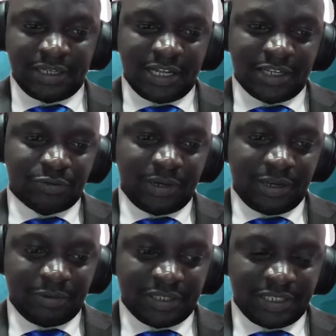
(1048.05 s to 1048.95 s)
And that's
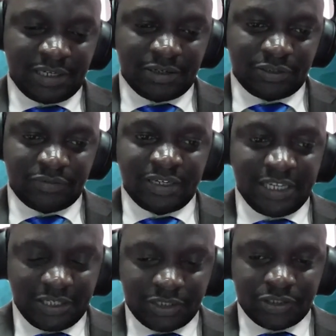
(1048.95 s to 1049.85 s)
where we see a lot of
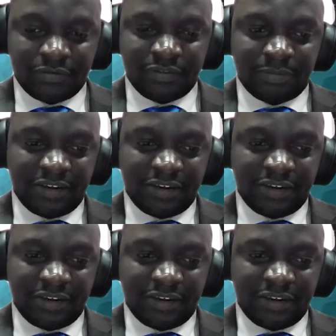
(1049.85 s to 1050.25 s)
niche of the